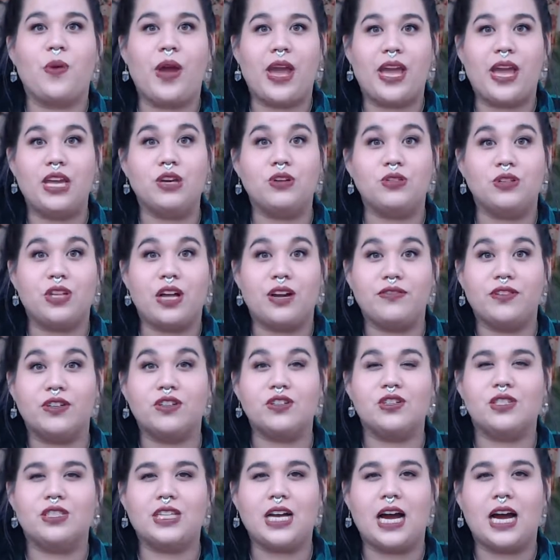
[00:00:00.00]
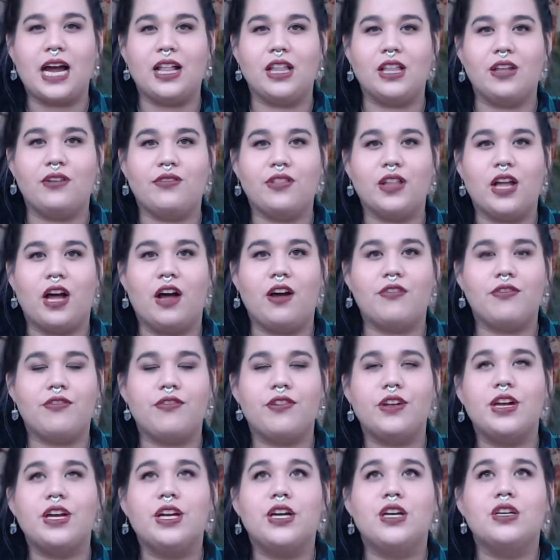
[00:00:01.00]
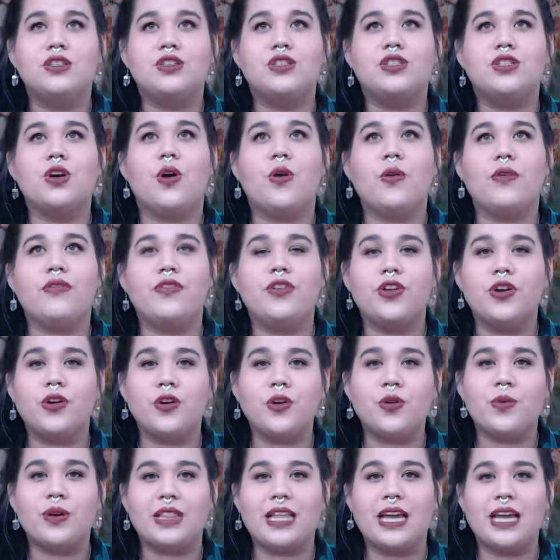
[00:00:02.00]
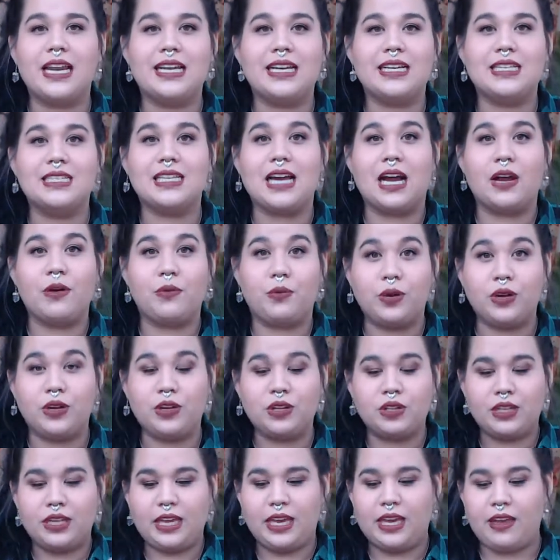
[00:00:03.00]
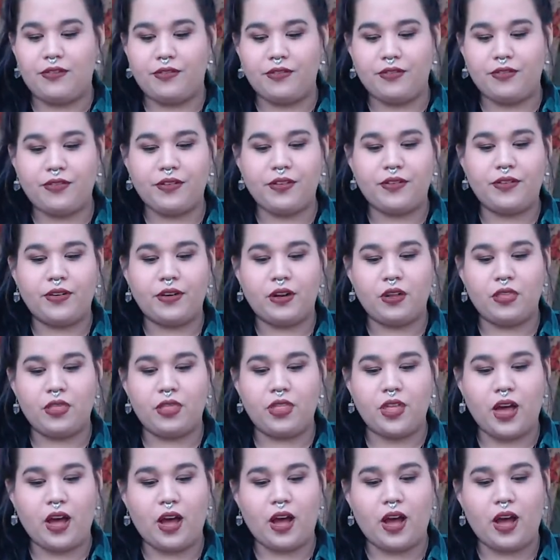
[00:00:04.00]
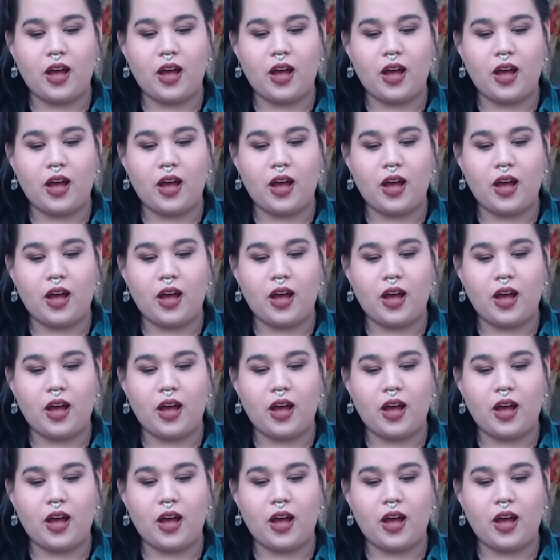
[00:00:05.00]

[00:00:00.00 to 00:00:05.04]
you love, your style of love. So if you don't know what that is, I will leave the,